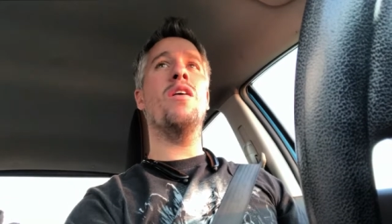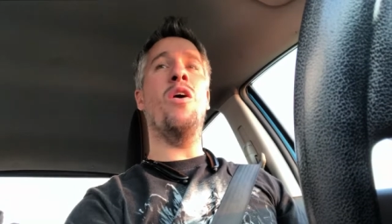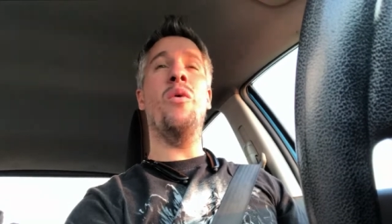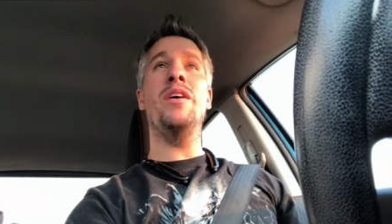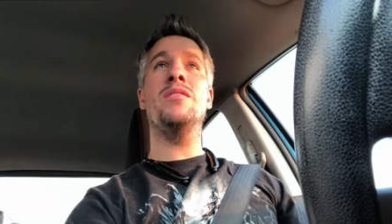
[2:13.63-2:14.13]

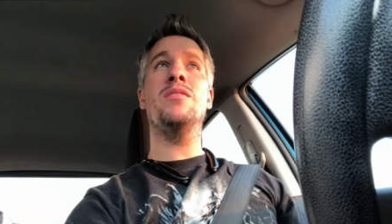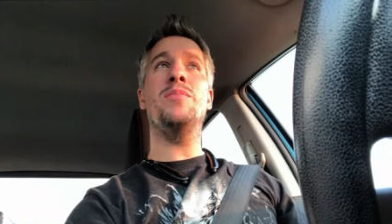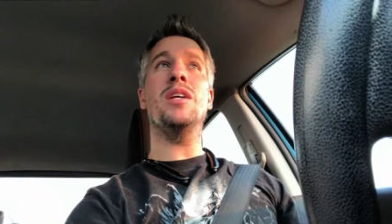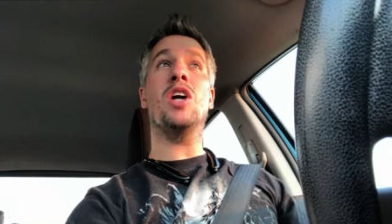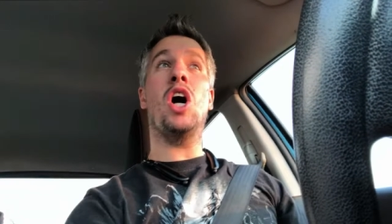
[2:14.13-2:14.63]
always to
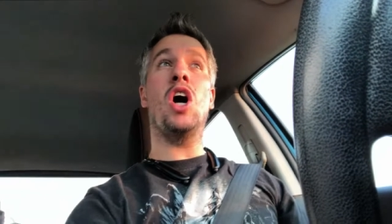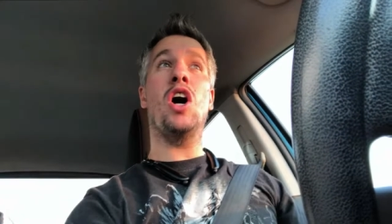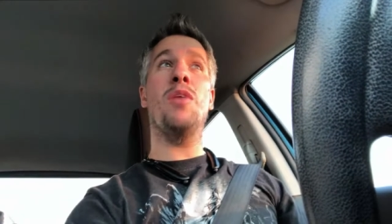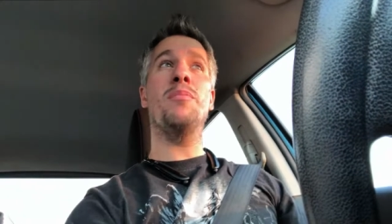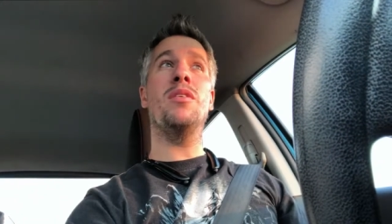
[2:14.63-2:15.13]
be
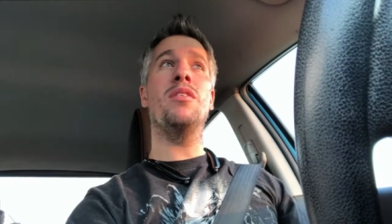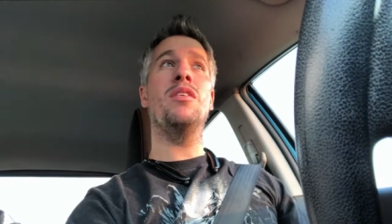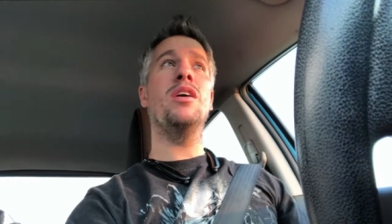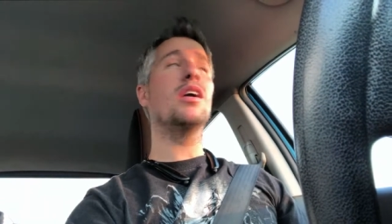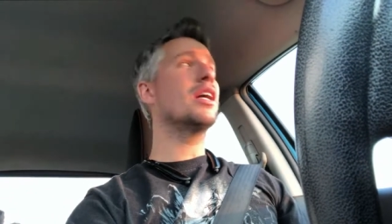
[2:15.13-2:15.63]
calm,
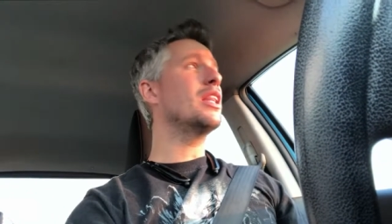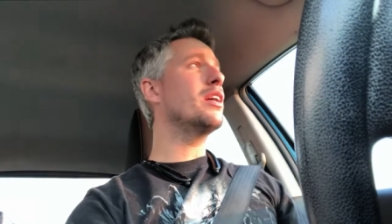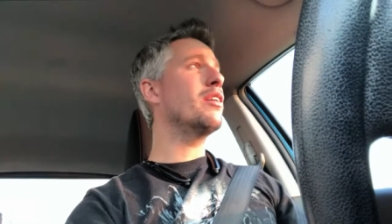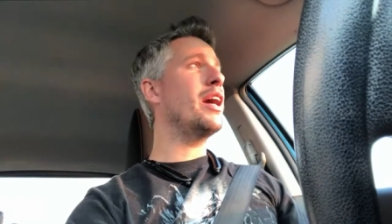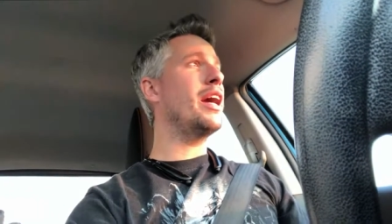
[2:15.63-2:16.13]

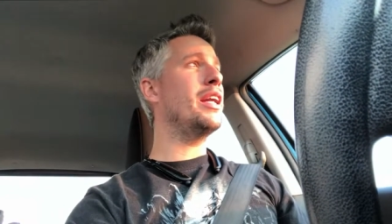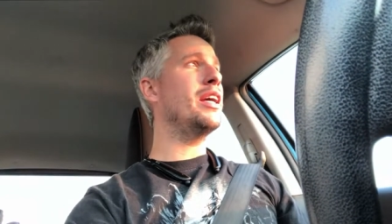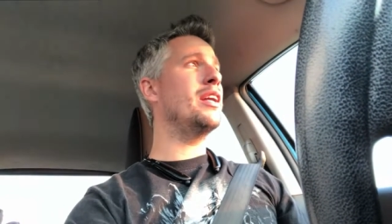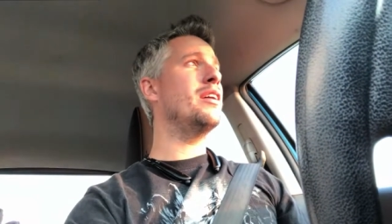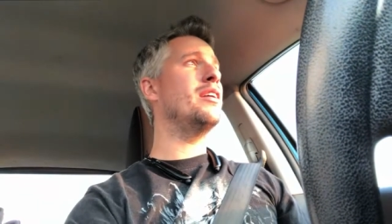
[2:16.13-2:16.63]
clear
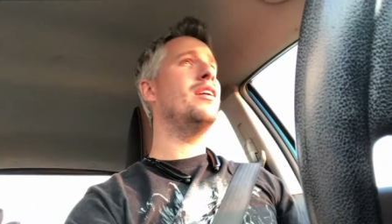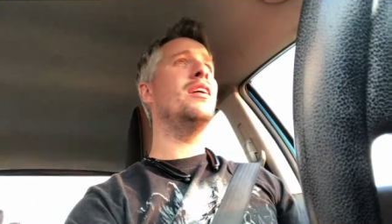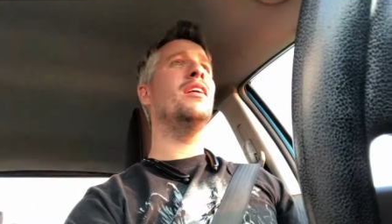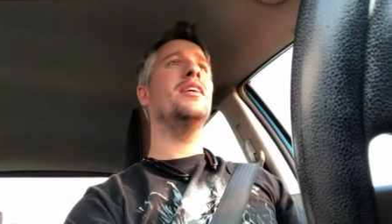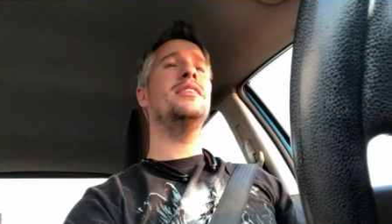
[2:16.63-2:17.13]
headed,
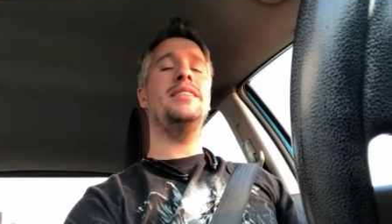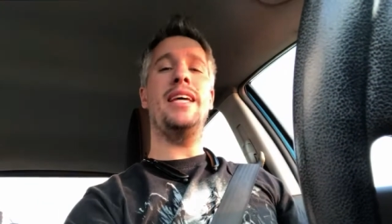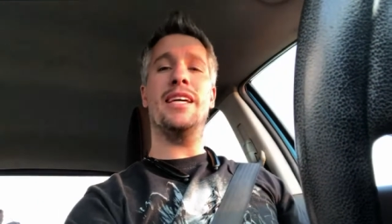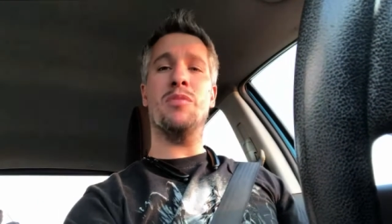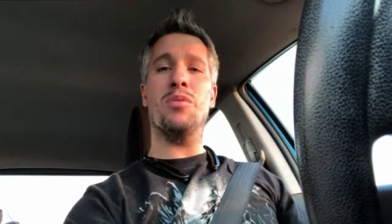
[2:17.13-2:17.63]

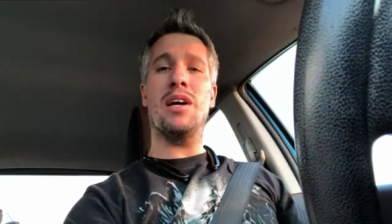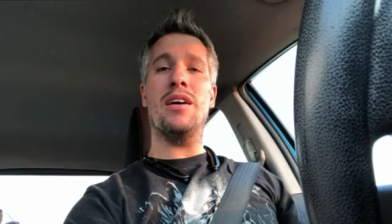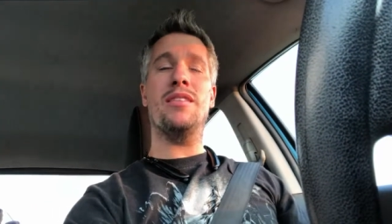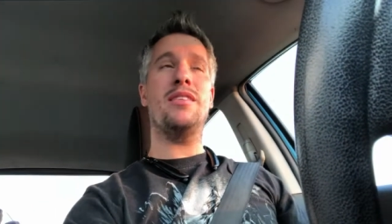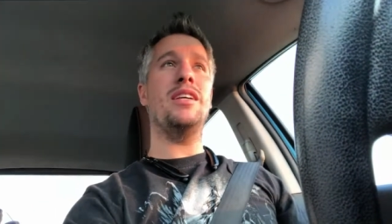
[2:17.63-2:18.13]
take a breath.